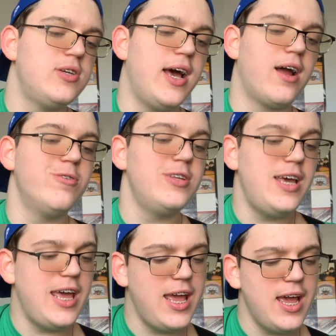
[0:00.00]
It goes
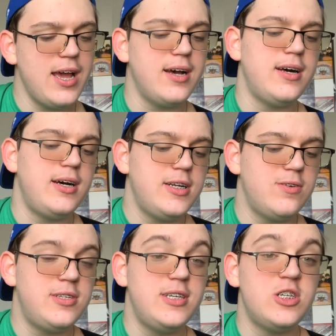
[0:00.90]
E to
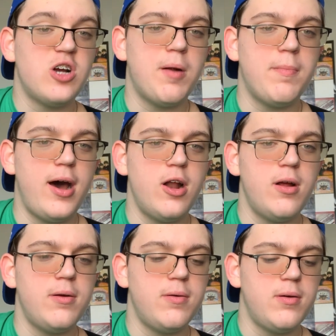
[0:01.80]
a C sharp
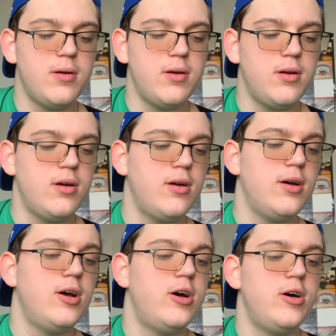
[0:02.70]
minor,
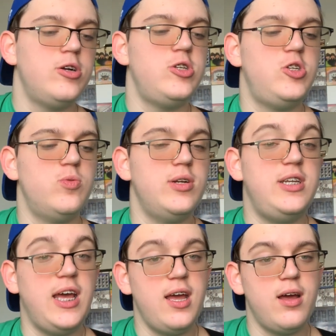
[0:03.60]
to a
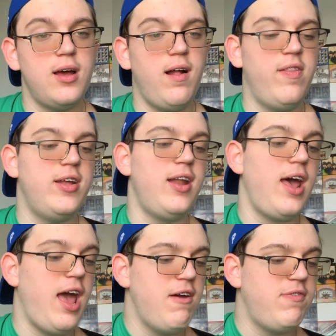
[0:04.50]
D, and then
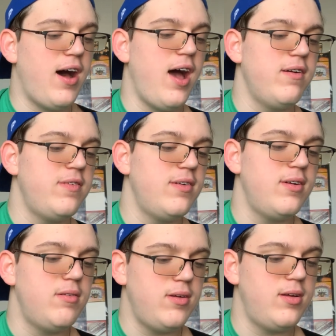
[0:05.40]
A5,
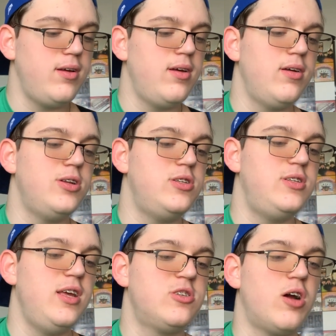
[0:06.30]

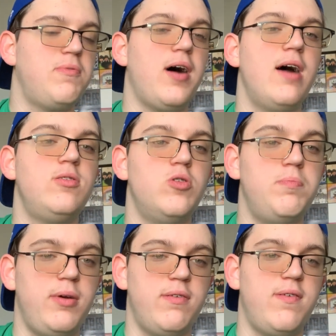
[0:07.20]
C sharp 5 to a
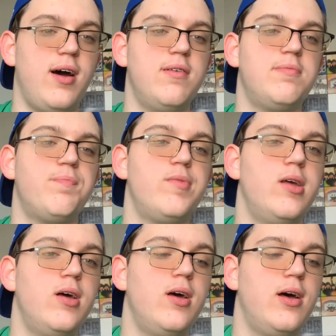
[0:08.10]
B5.
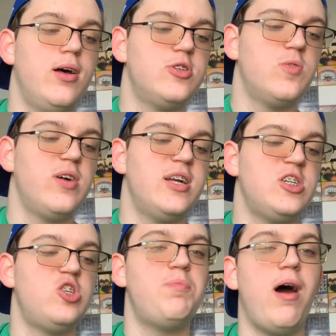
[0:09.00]
So really, it's
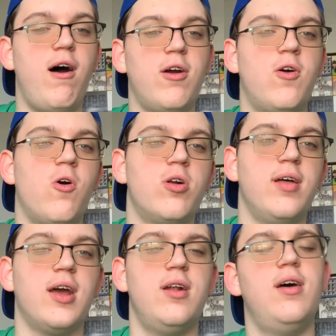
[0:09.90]
just your power chord,
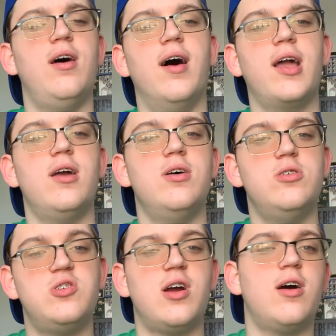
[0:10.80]
like
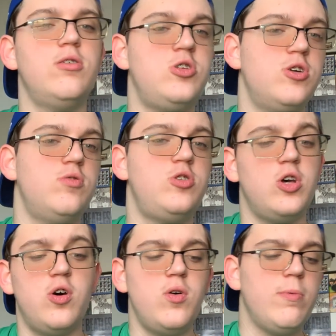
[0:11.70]
0, 2,
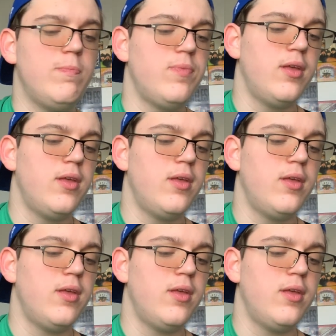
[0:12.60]
2,